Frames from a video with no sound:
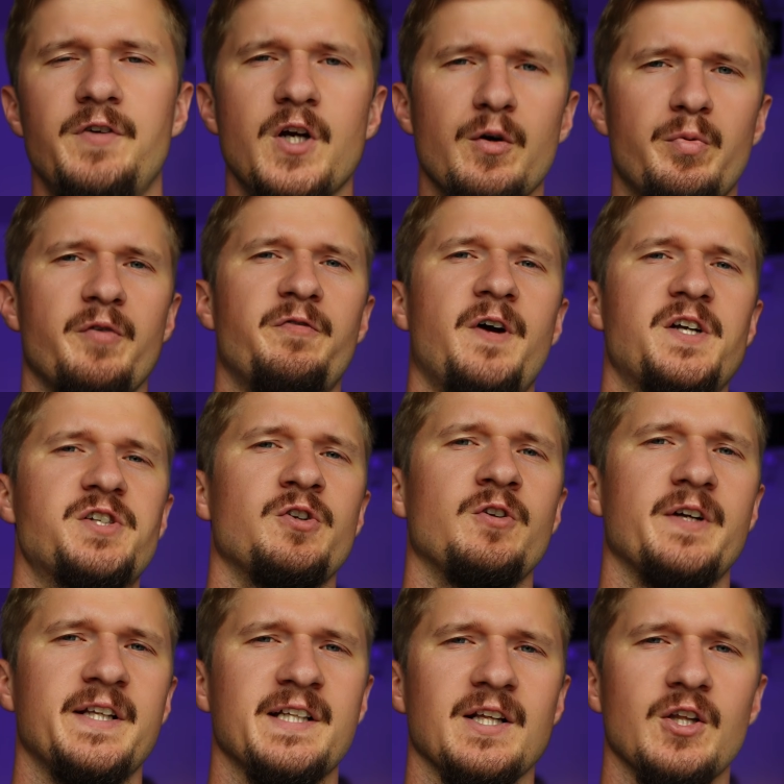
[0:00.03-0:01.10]
you're a
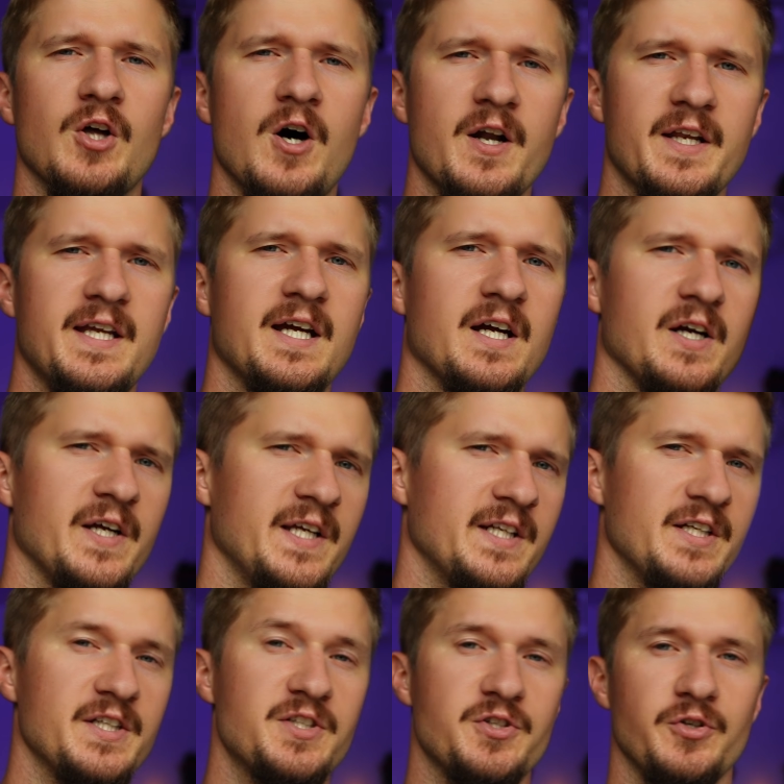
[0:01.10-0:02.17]
professional in the lawn care
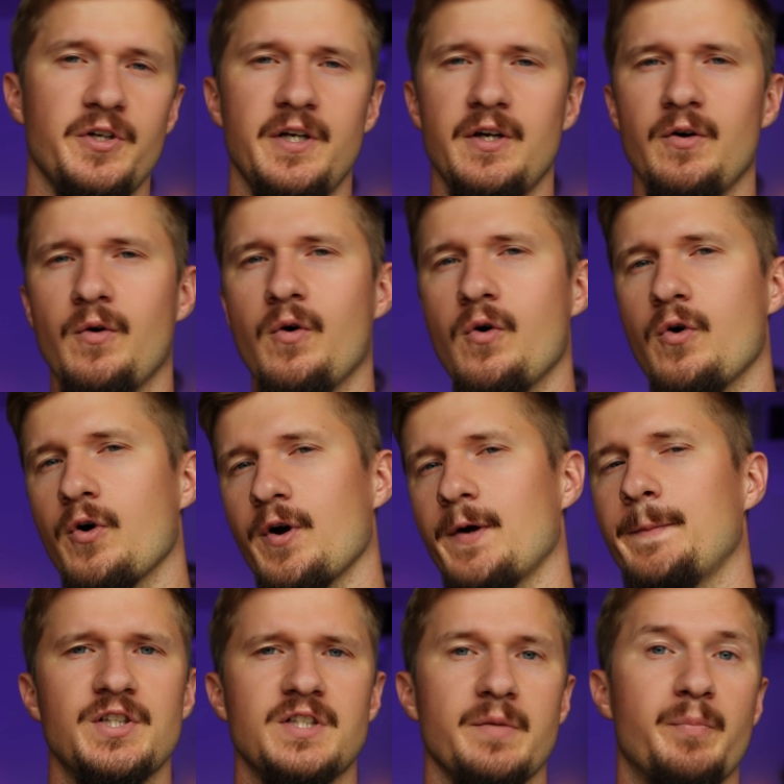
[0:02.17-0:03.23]
industry or
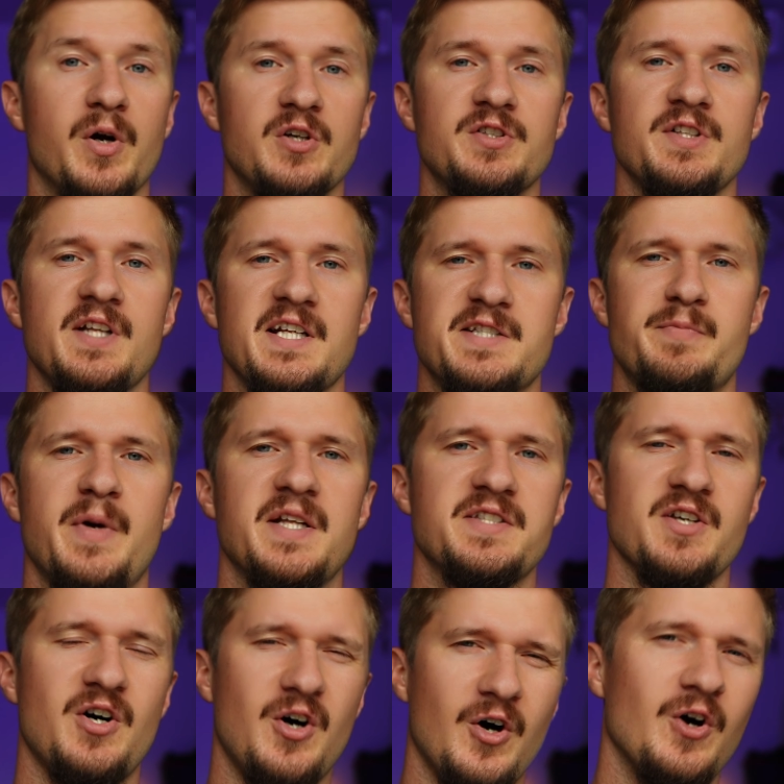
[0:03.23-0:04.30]
just a person that spends
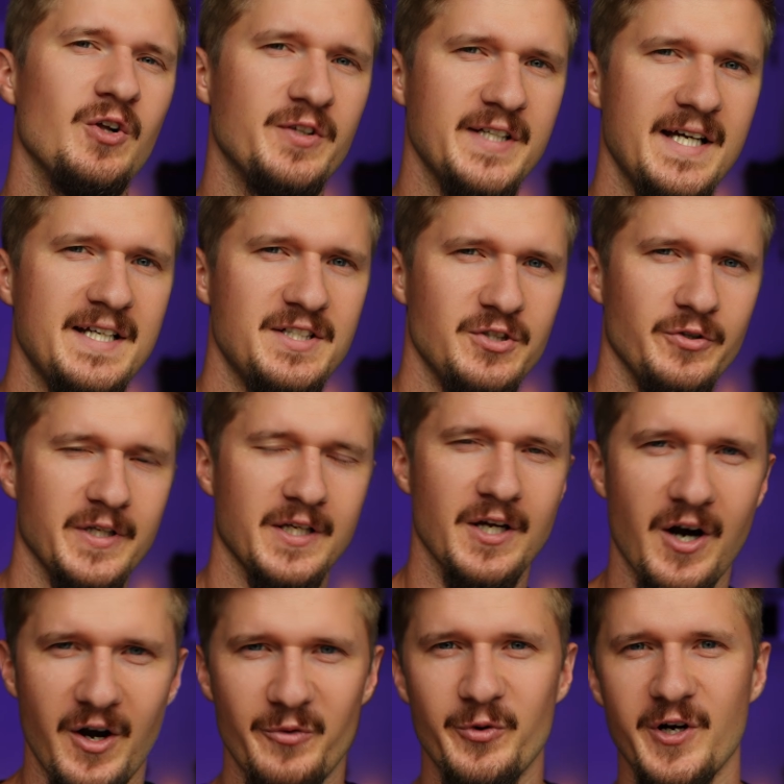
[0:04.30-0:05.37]
all day doing
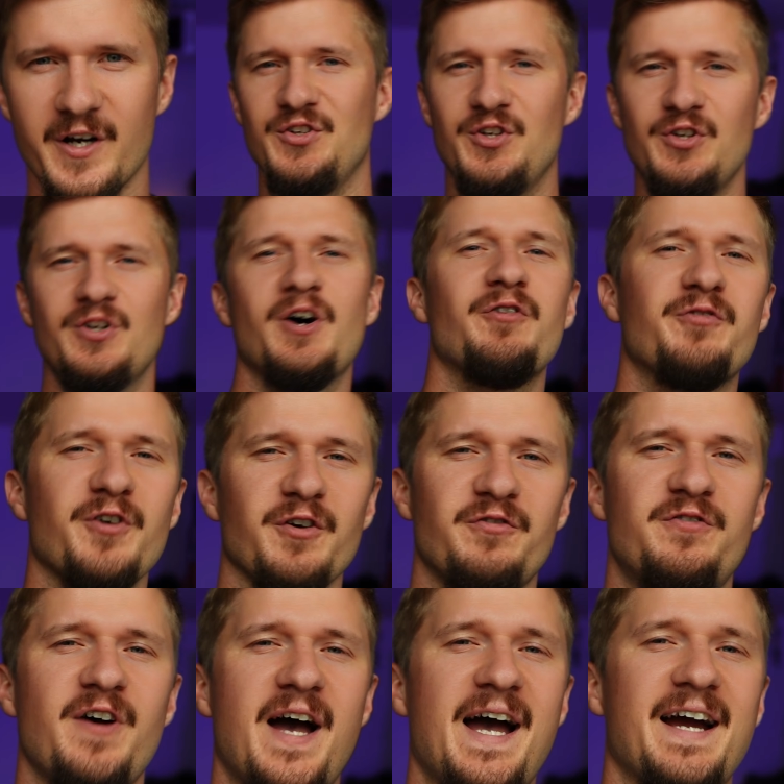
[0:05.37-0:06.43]
yard work, you know for a
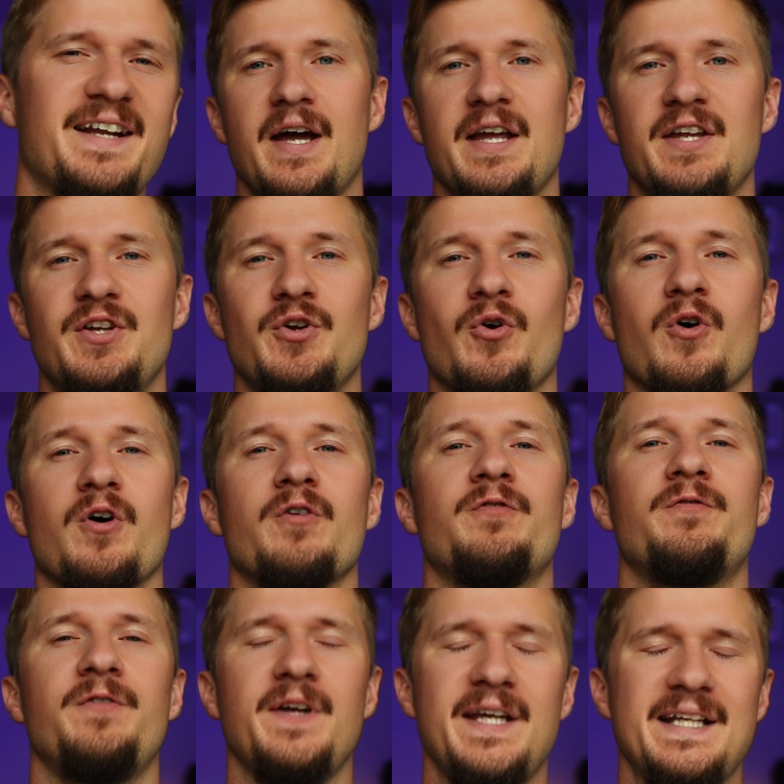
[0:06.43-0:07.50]
fact that your
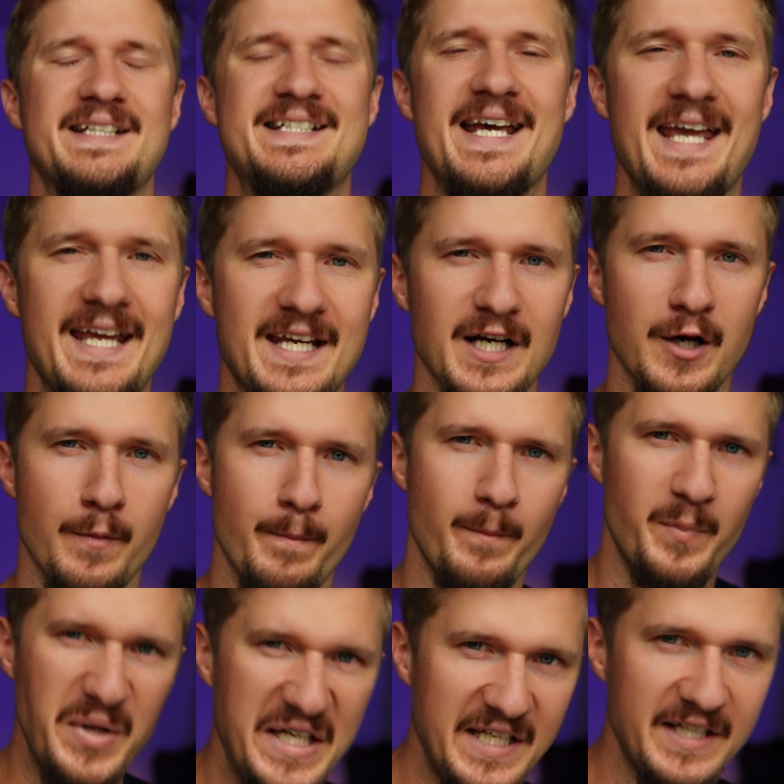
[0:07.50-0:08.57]
feet take a
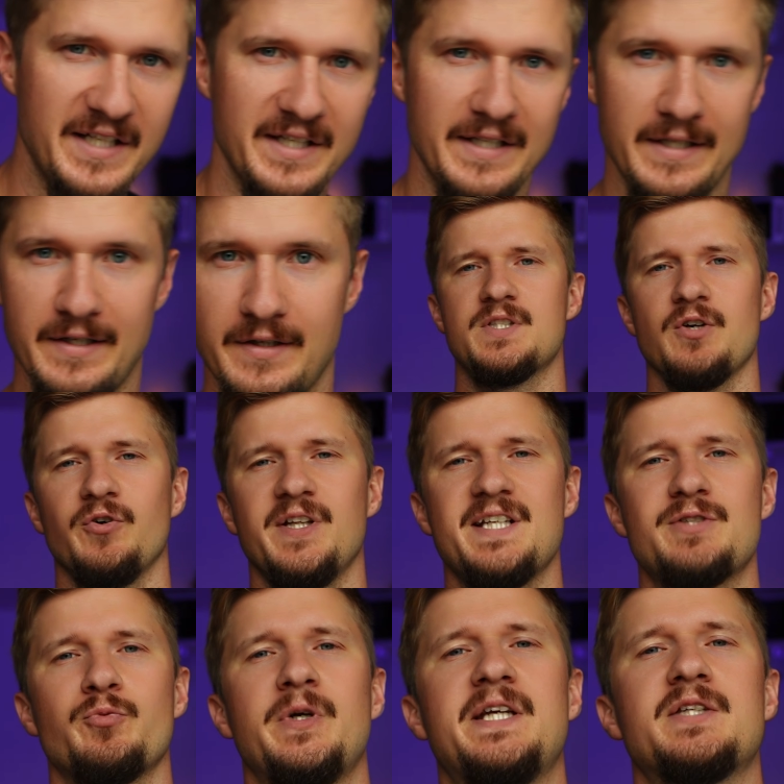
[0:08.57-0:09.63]
beating. So in
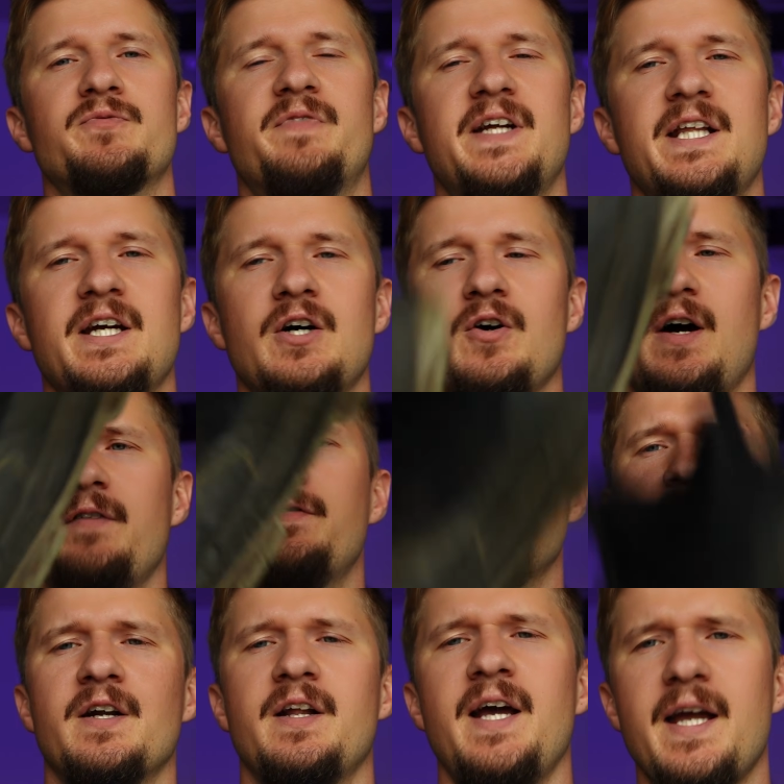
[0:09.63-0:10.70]
this week's video, I
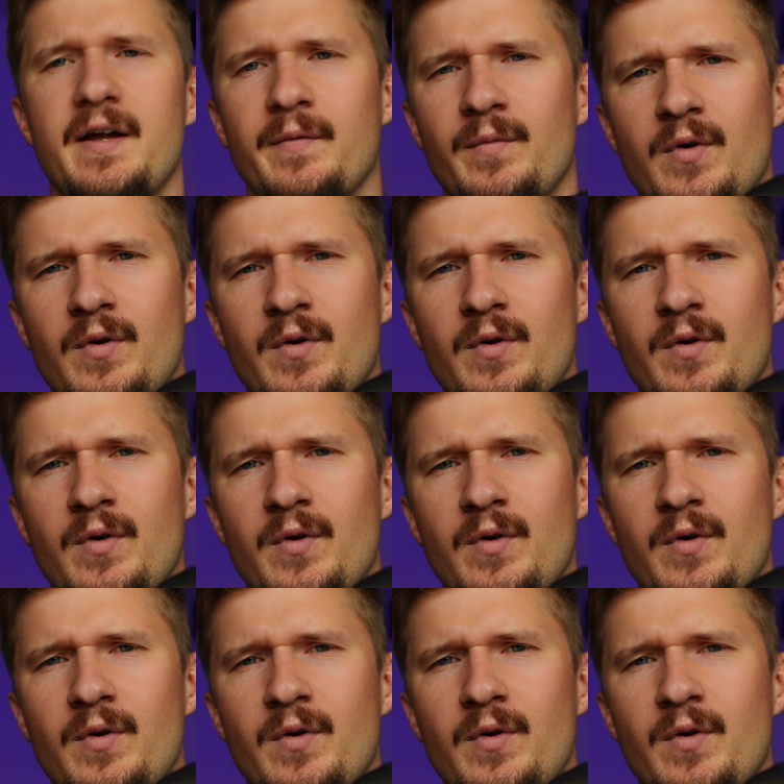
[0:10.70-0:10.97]
figured, hey,